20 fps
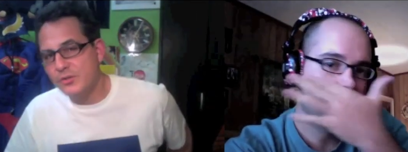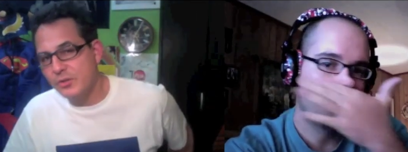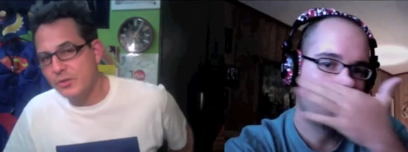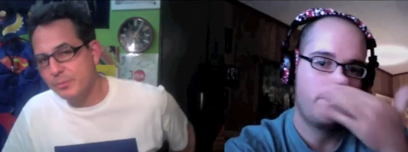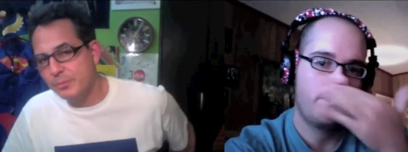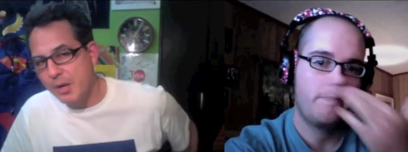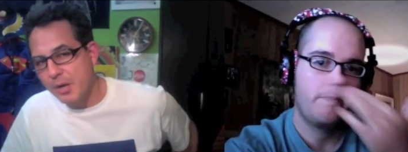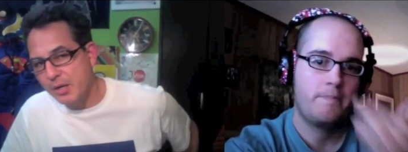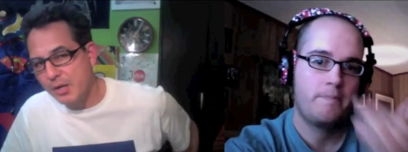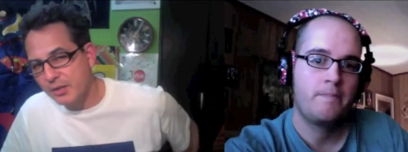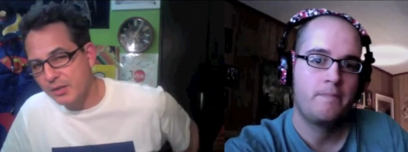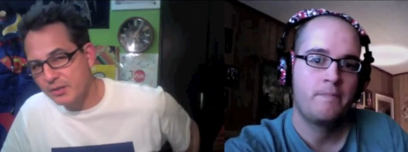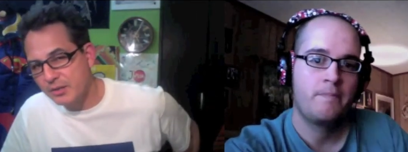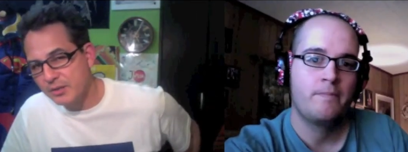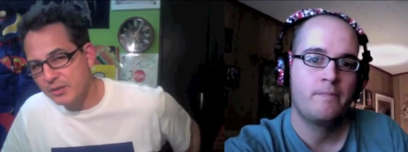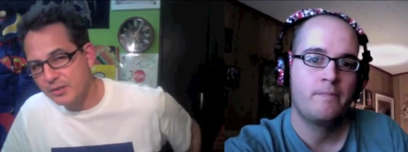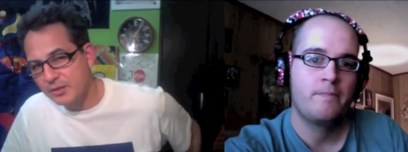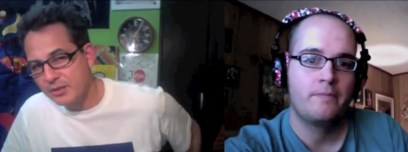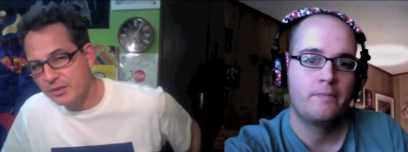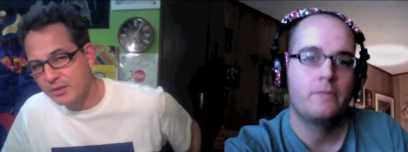Speaker 1: in their pockets.
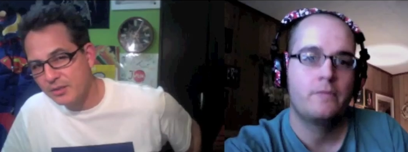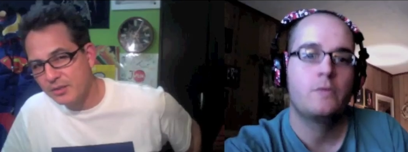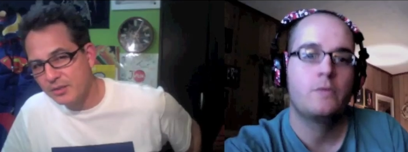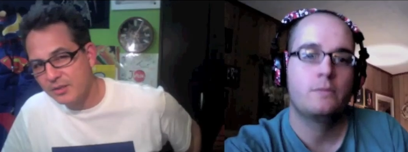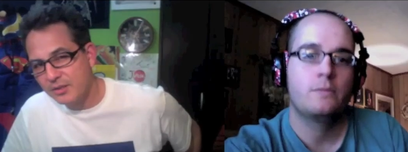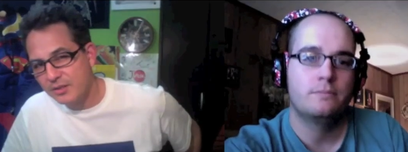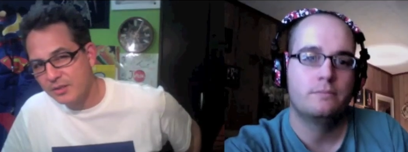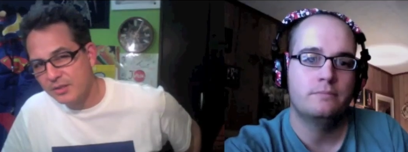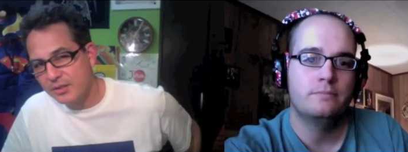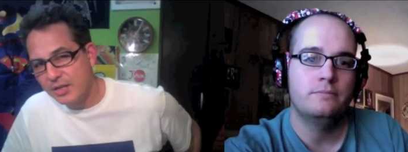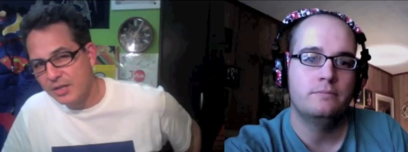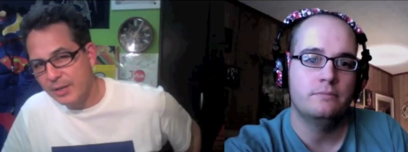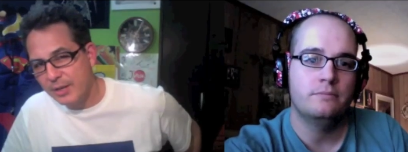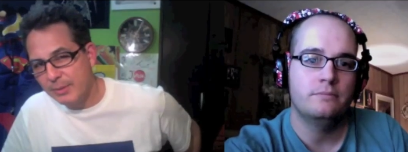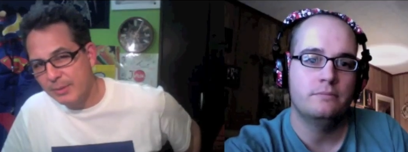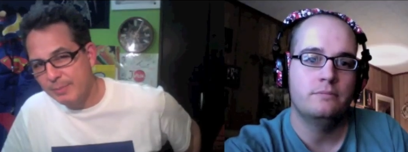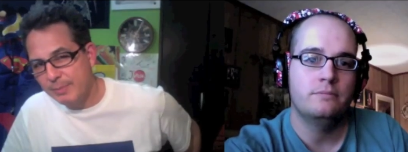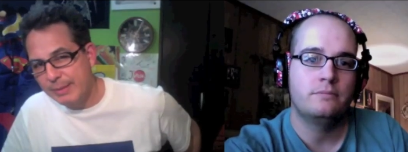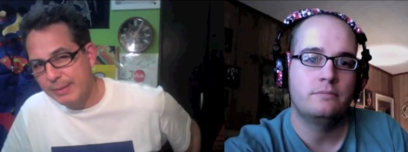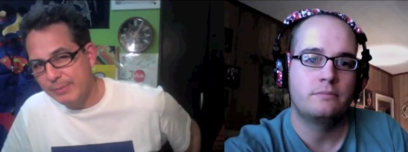I
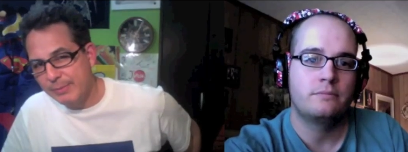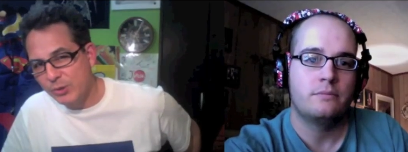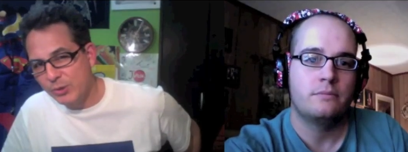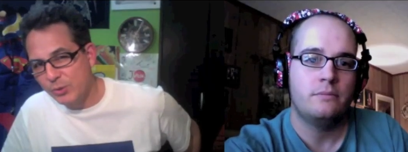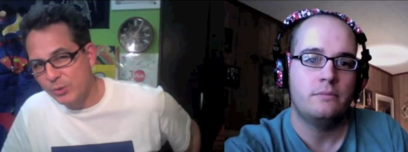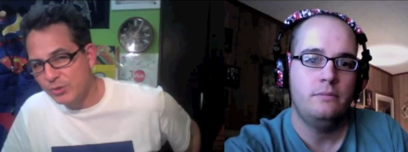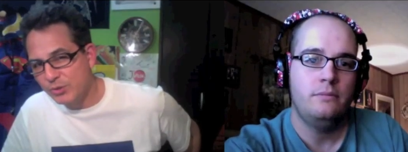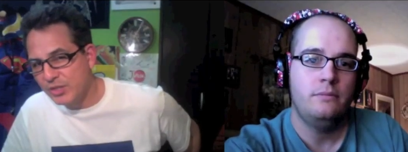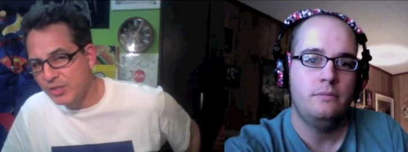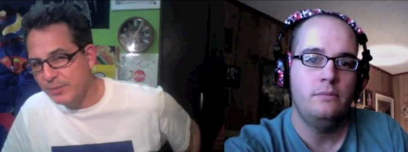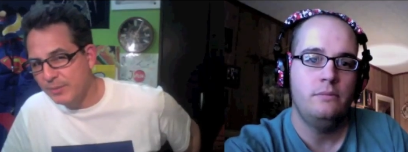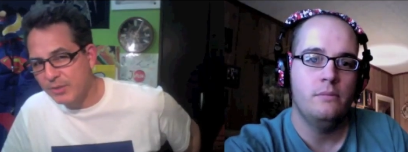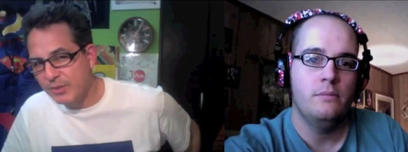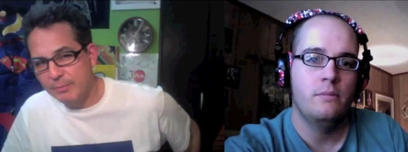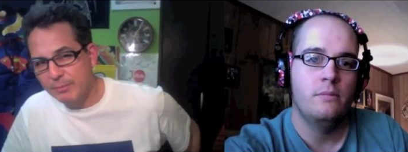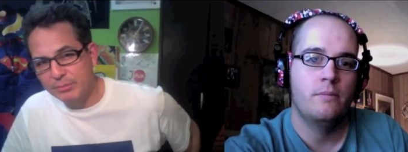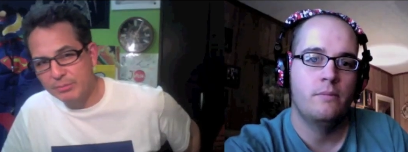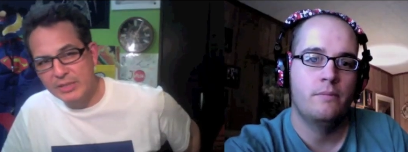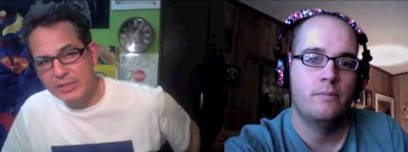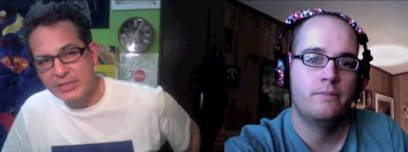mean, people who seem
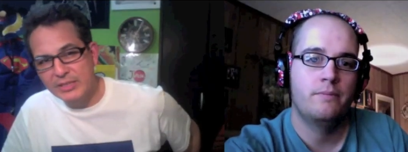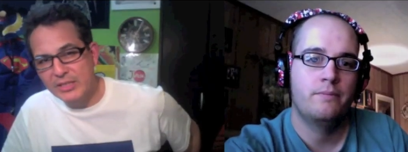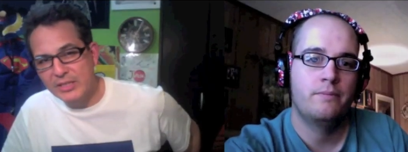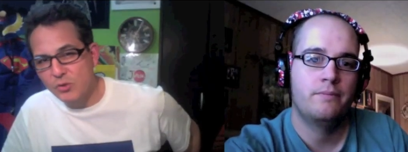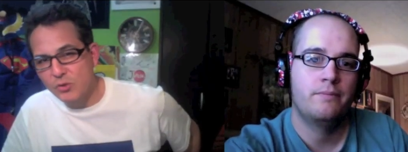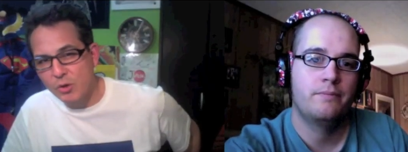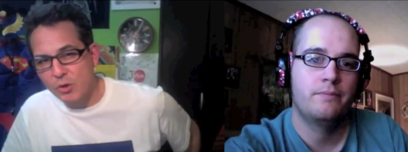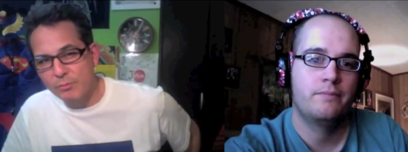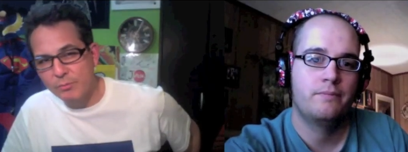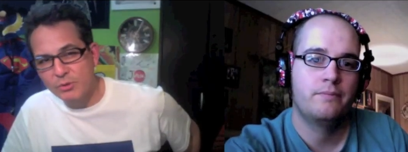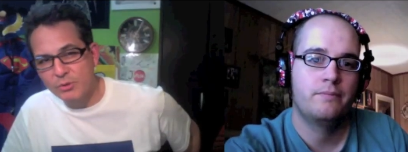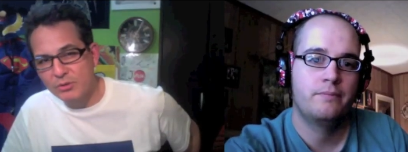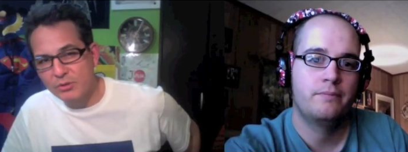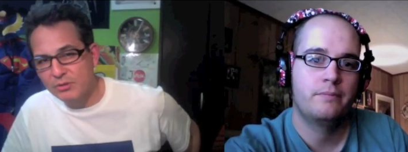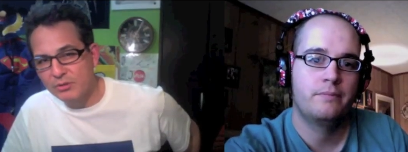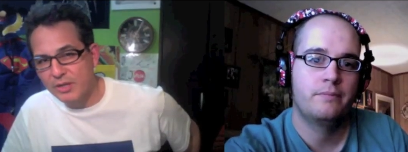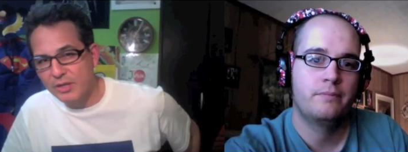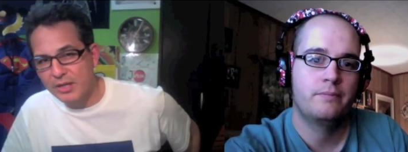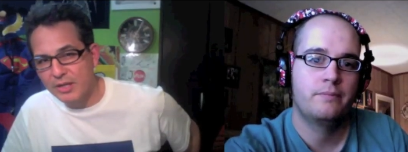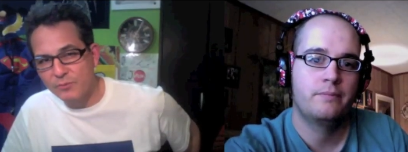completely
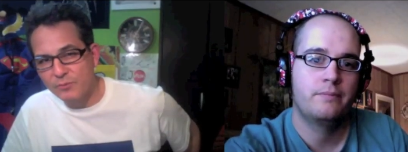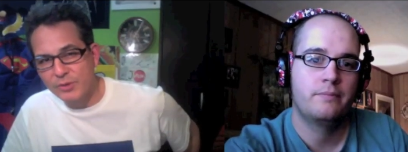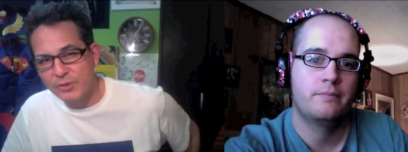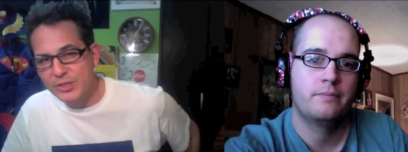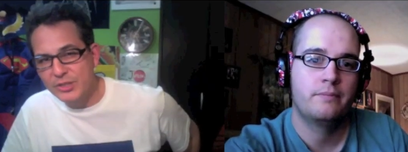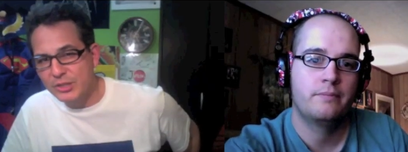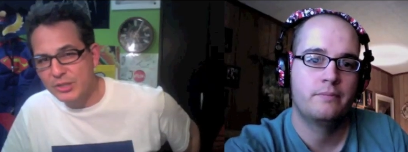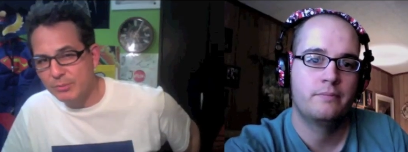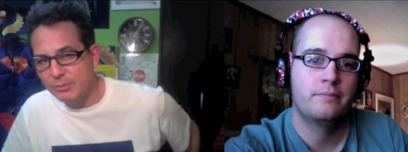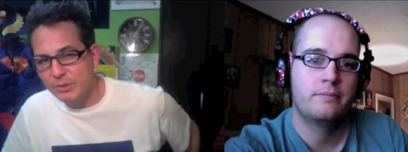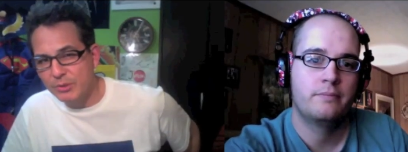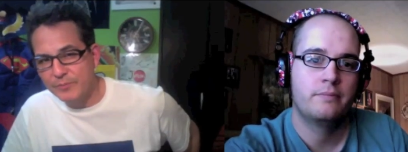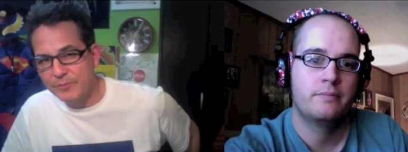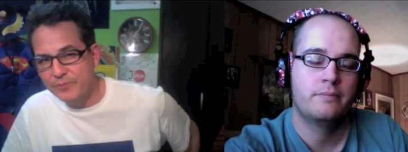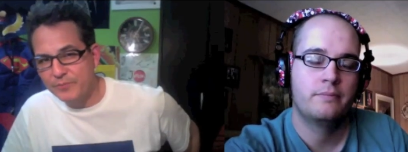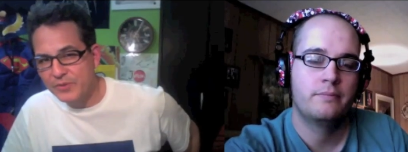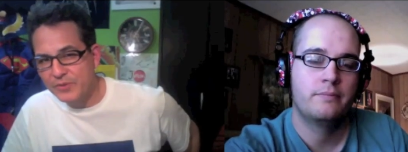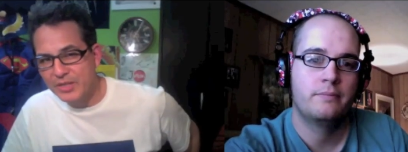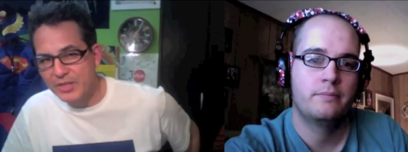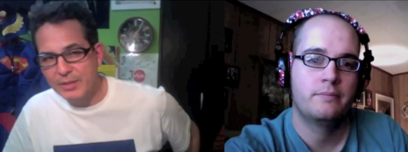normal and reasonable.
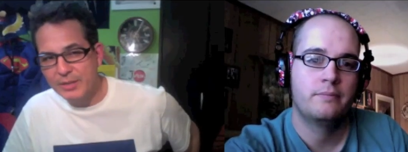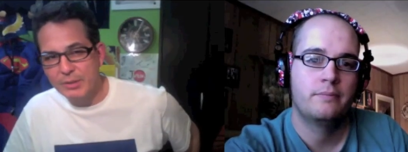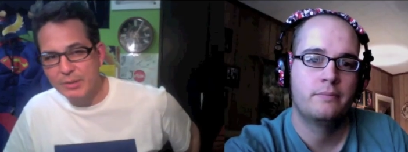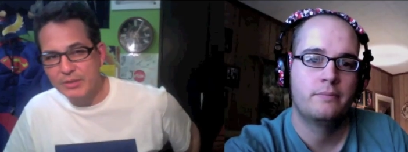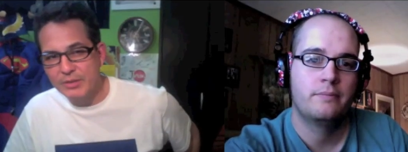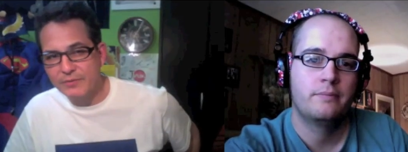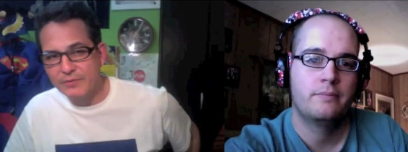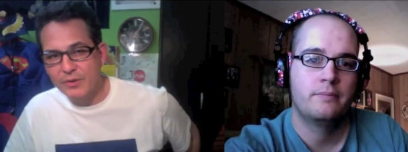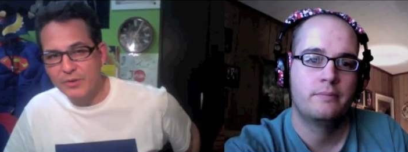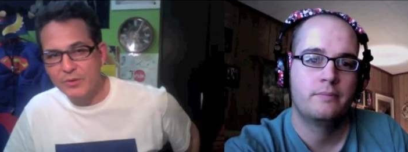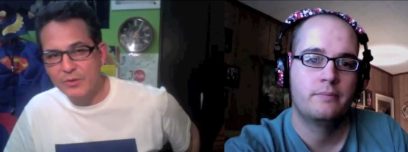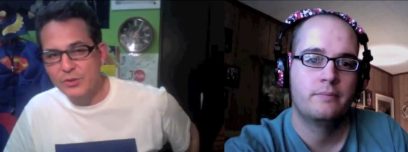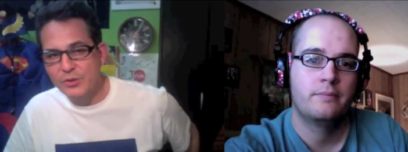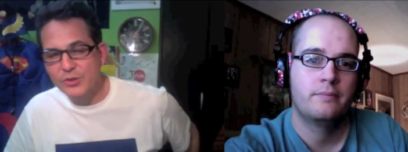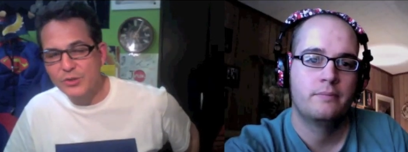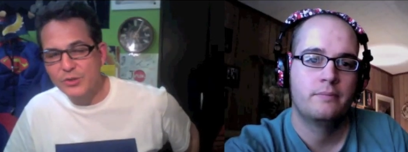Get them on the phone. You